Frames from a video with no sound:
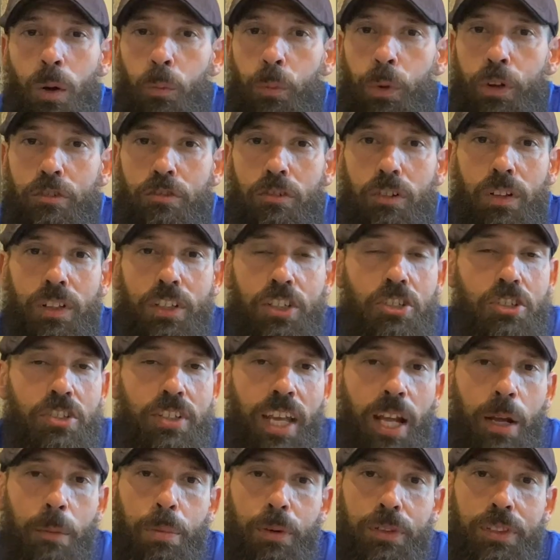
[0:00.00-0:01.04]
we really just
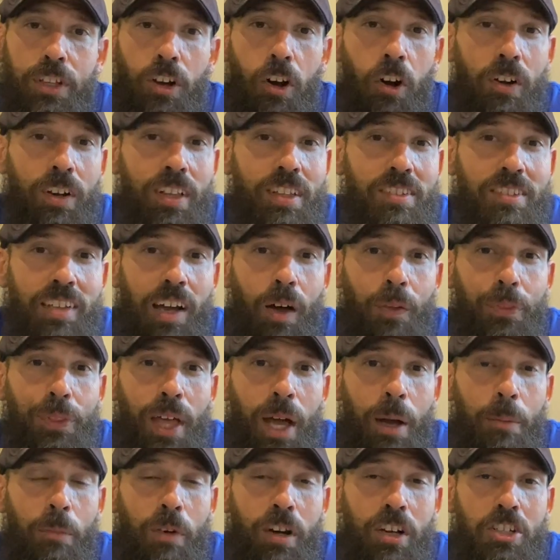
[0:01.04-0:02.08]
can't put the awnings out
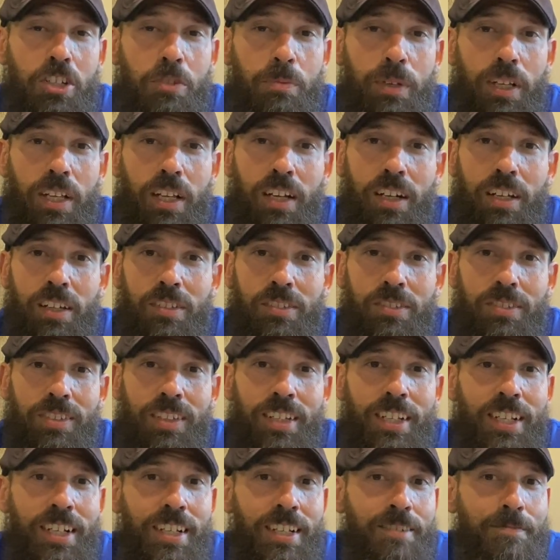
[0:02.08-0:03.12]
that much because
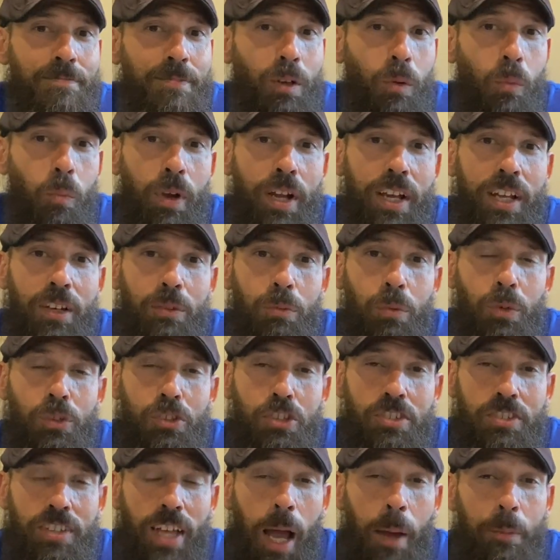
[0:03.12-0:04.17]
the wind will
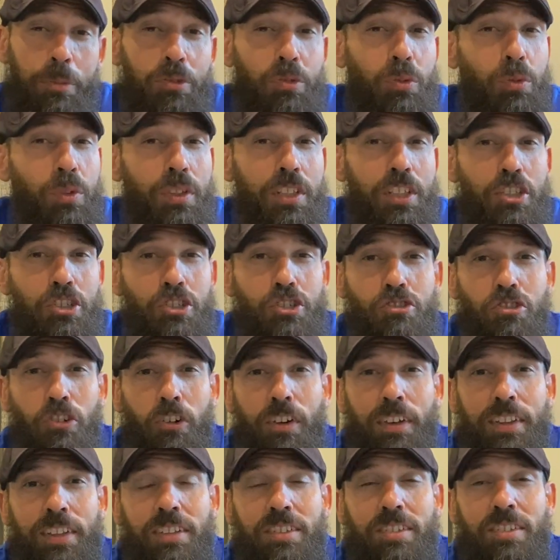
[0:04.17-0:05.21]
just absolutely
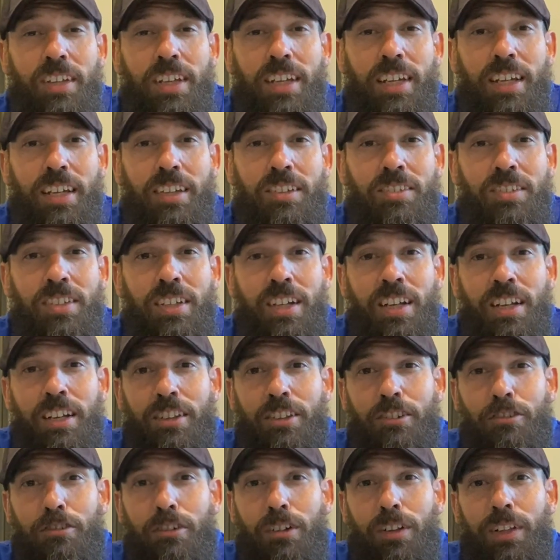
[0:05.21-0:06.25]
destroy these things.
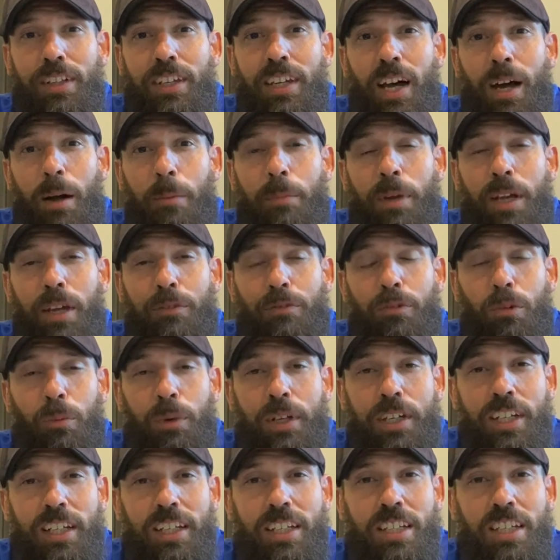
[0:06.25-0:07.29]
They're really not made for
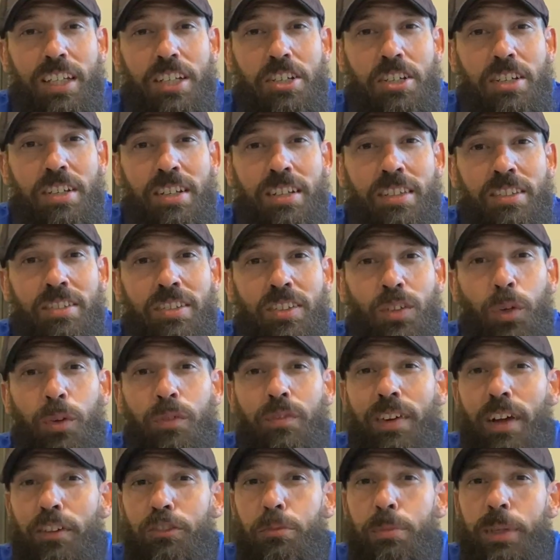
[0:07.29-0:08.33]
windy conditions. You
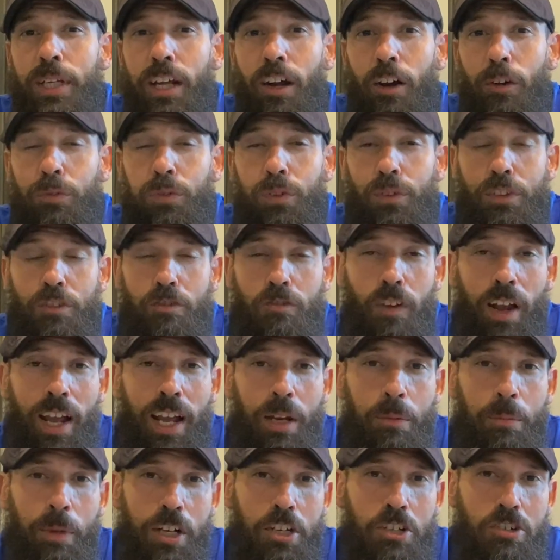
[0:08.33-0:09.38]
even have to be careful in the
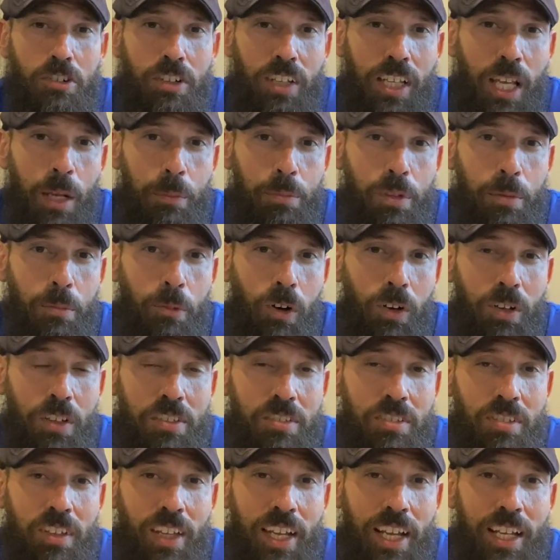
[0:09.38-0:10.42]
rain, make sure you keep them on a
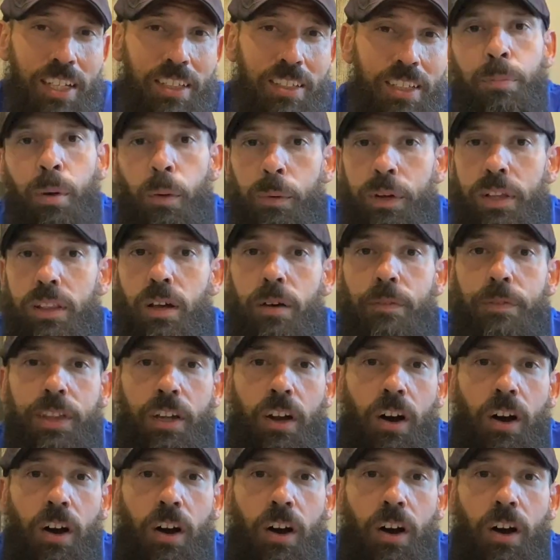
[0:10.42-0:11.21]
slant. But we love the